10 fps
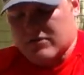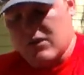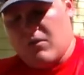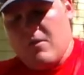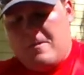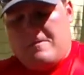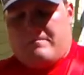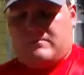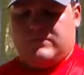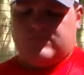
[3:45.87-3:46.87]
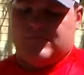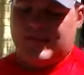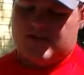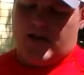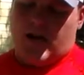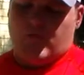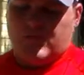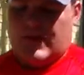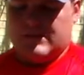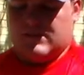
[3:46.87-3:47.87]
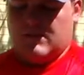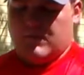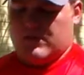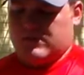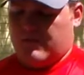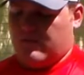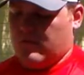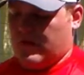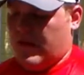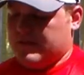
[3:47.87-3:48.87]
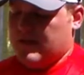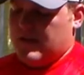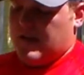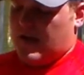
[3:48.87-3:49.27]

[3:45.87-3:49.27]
So that's kind of how we like to keep our stuff organized.